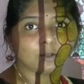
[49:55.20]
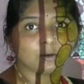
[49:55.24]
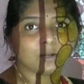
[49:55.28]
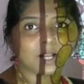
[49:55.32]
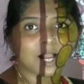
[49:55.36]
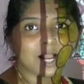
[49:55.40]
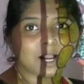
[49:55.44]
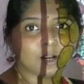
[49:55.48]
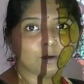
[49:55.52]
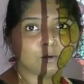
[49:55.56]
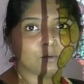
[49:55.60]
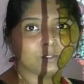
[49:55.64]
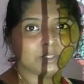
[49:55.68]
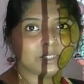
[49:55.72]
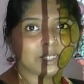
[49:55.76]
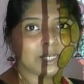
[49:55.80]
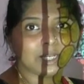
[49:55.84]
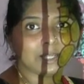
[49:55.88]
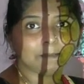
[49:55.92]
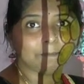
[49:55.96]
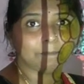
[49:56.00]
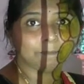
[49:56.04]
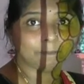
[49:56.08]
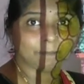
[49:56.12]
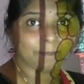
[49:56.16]
agodilla
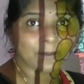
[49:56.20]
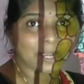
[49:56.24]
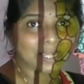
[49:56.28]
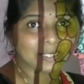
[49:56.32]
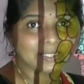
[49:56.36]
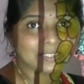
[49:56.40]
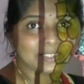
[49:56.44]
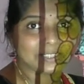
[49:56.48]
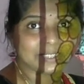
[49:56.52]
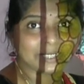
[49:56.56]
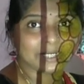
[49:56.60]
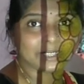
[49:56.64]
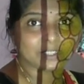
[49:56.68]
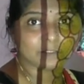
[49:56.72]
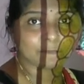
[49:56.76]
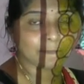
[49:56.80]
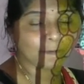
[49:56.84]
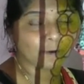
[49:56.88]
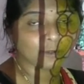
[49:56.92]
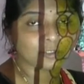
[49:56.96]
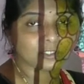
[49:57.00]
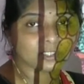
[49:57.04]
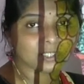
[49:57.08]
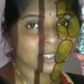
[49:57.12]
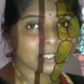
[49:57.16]
palisade
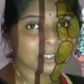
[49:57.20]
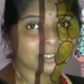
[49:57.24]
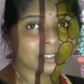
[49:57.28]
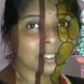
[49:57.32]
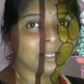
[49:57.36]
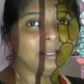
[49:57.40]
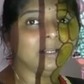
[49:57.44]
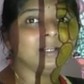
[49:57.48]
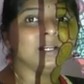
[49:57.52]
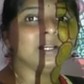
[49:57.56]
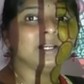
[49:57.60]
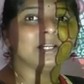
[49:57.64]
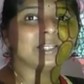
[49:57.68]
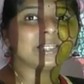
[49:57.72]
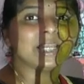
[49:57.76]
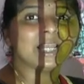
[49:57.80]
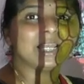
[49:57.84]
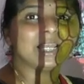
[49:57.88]
spongy anta ella